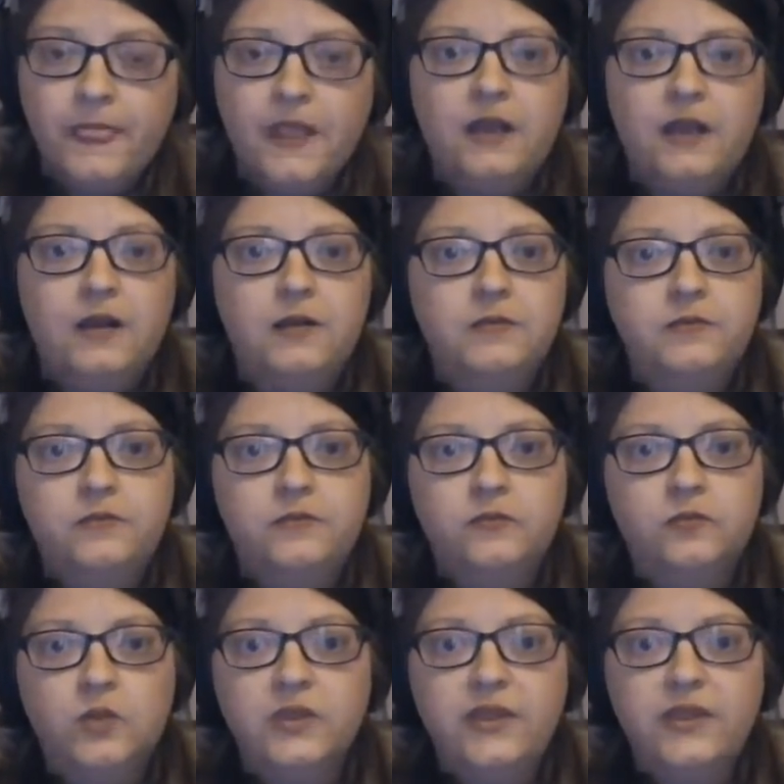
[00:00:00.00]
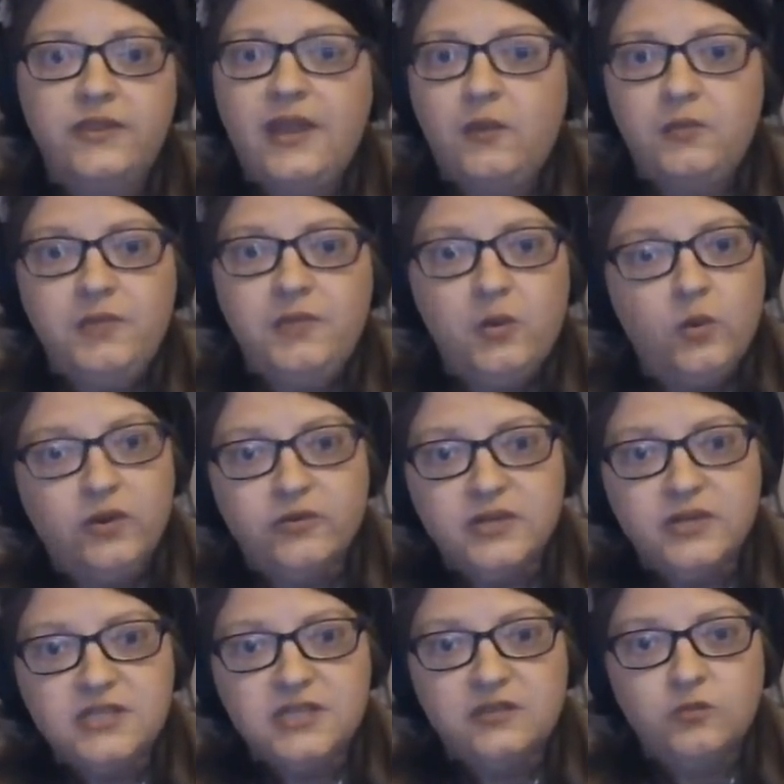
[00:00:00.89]
well, then that would be one
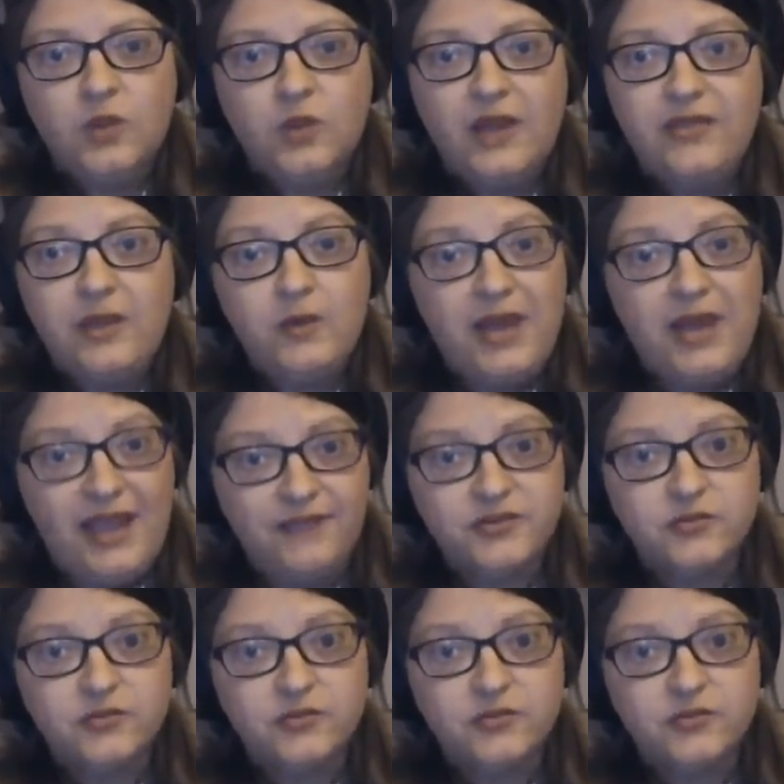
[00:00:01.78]
reason why they would have